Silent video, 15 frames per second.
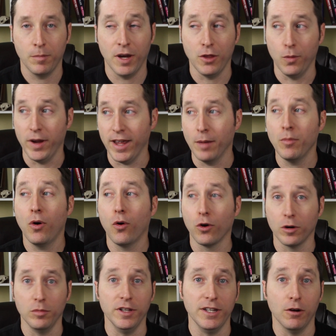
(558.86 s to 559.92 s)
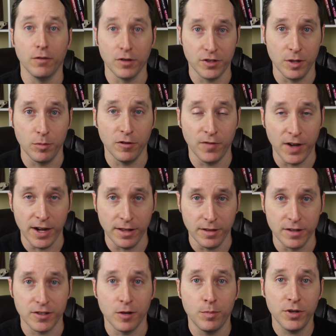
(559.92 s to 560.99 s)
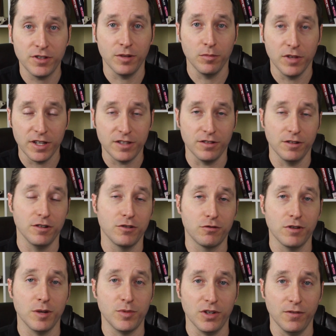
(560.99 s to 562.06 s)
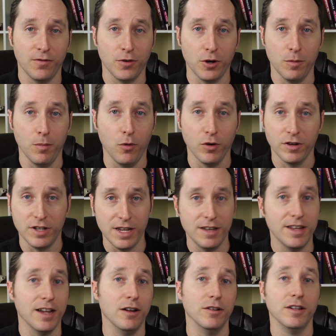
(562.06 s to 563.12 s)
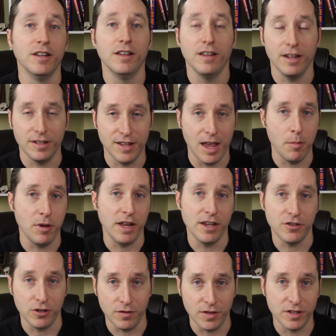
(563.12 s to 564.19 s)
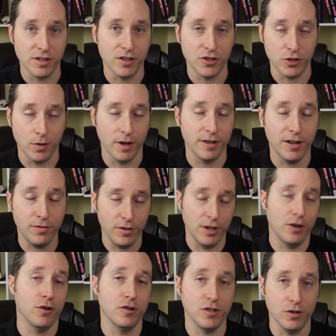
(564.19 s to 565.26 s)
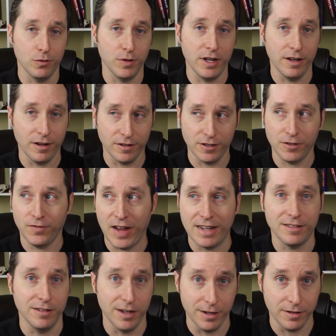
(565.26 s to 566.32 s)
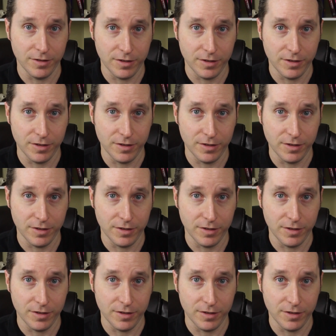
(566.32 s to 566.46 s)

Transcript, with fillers: By the way, I'm horribly oversimplifying this. I'll put some links in the description for a more detailed examination of this issue. I definitely encourage you to read it because it's fascinating